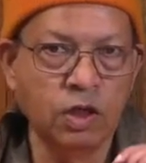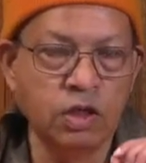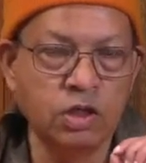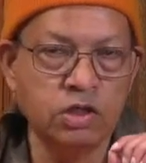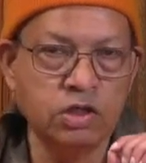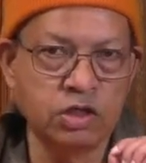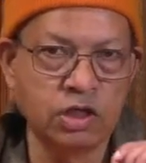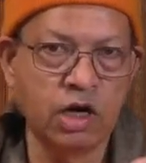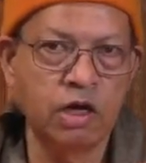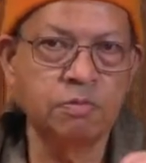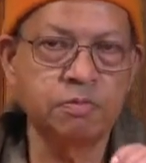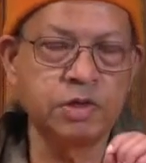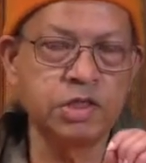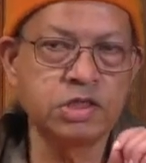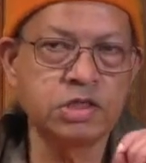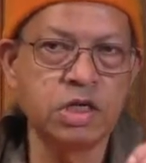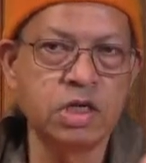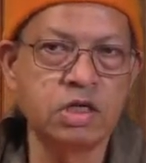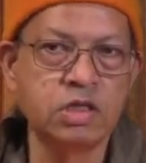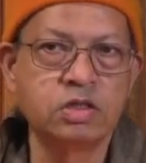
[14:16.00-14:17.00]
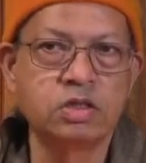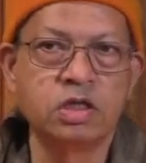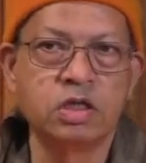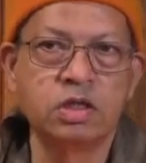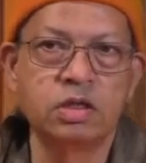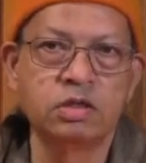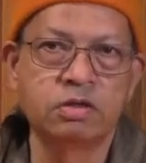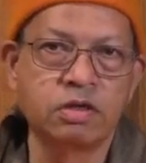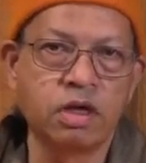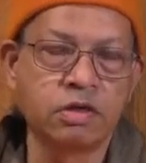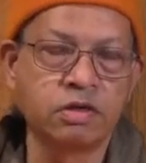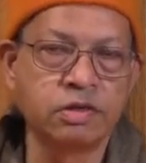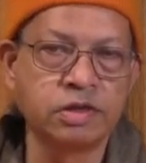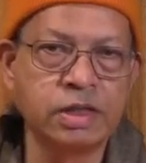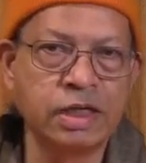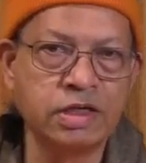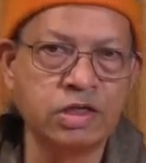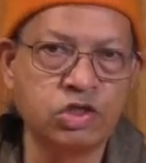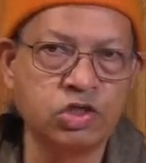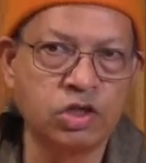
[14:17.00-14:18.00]
Sri Ramakrishna in turn
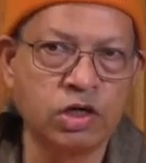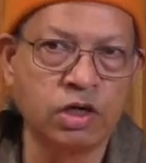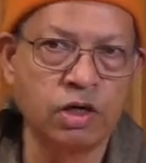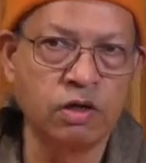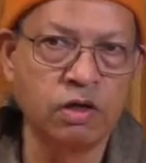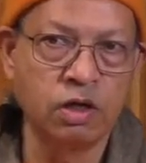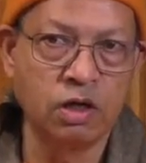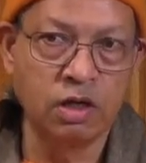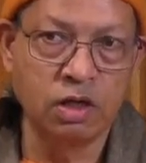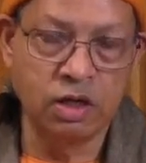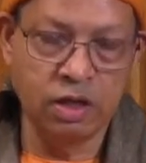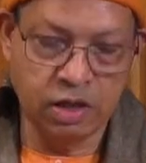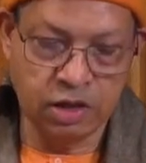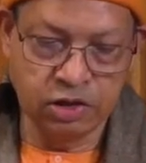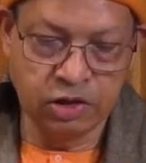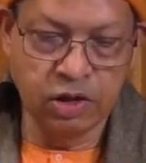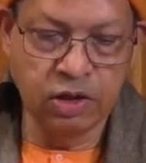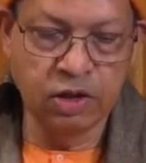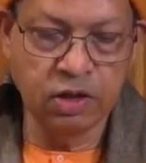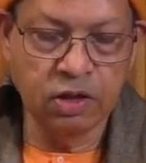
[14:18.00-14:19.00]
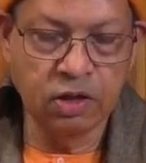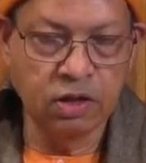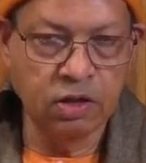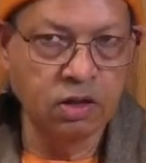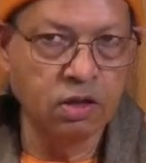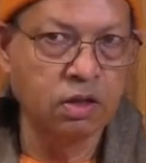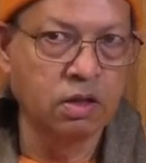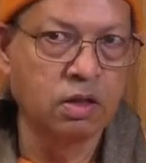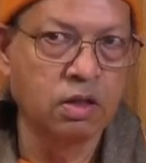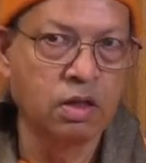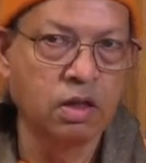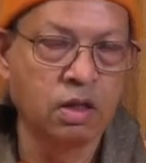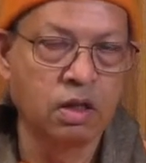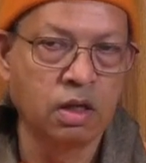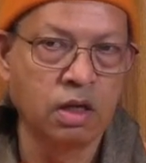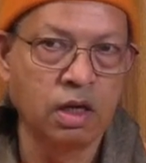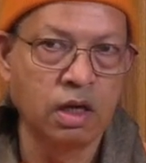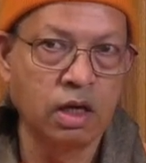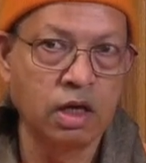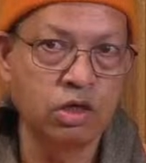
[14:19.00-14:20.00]
recognized Adhar
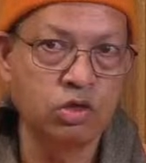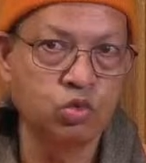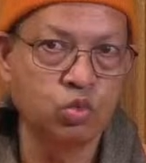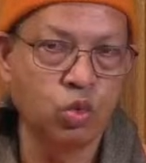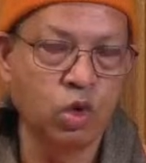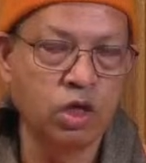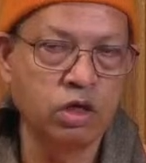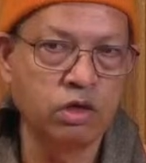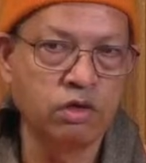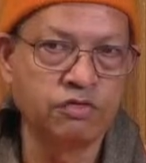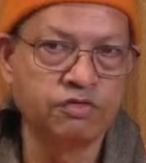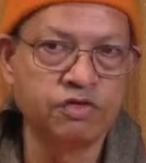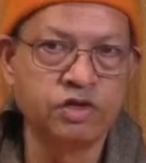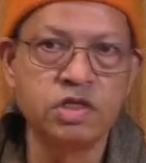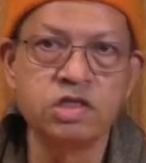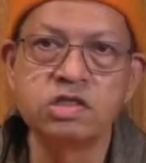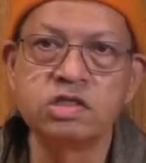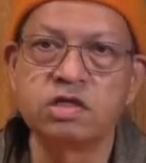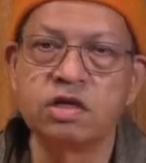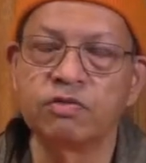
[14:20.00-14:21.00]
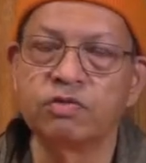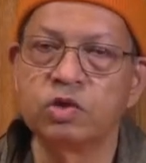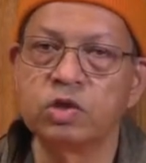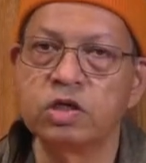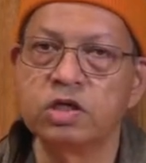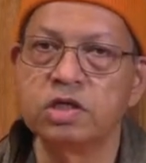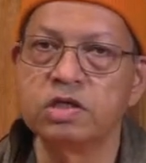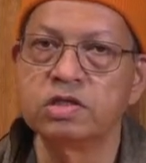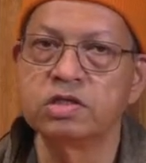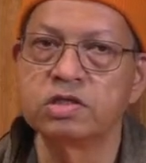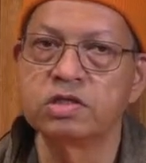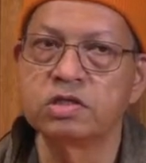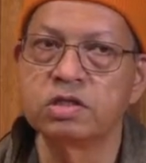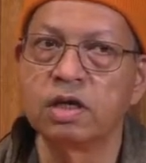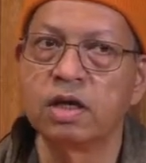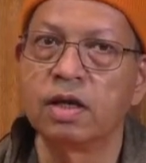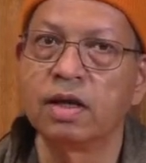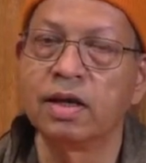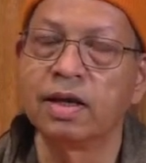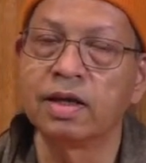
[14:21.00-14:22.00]
as one of his devotees,
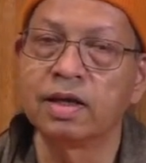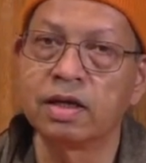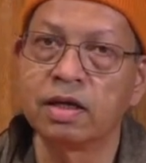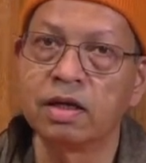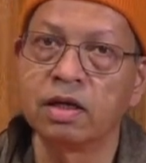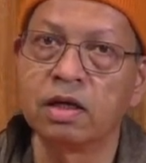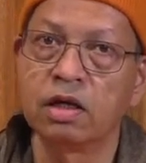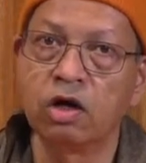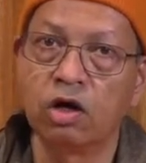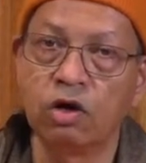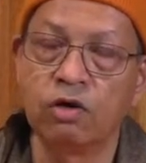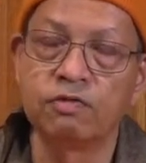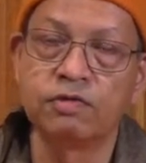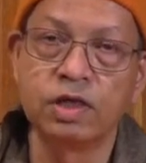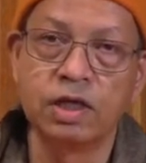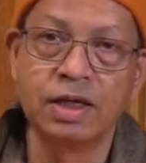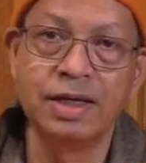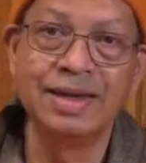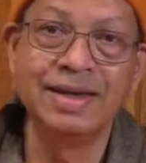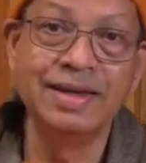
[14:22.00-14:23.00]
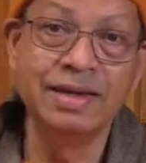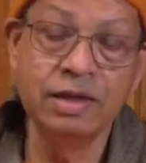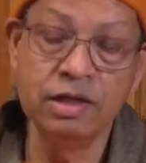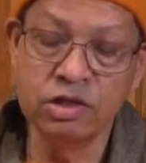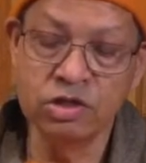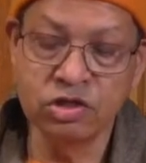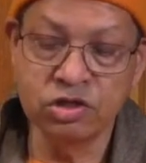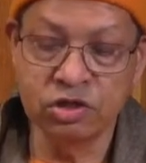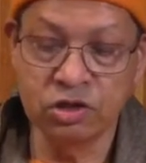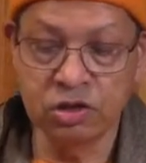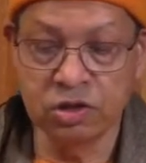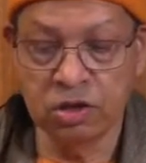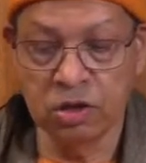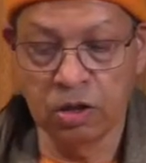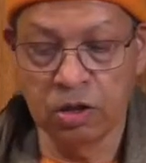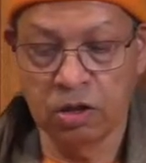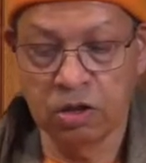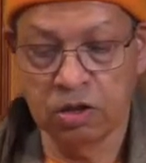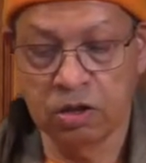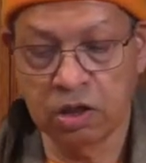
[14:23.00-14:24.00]
like of the inner
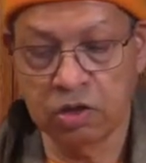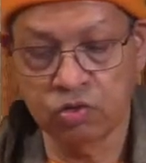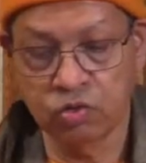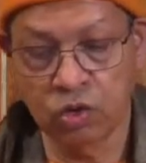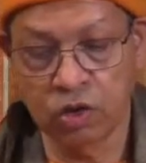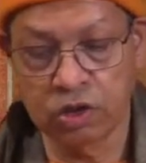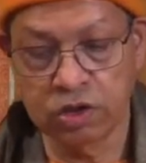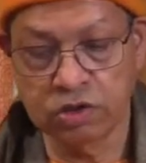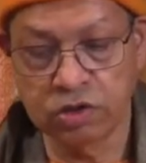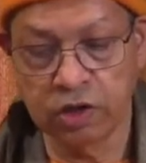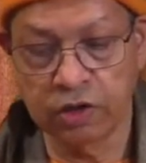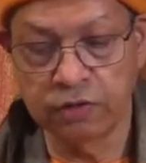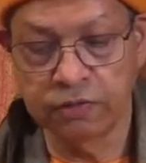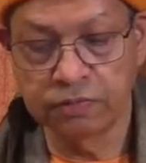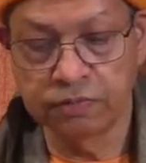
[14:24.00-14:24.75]
circle, that's what I say.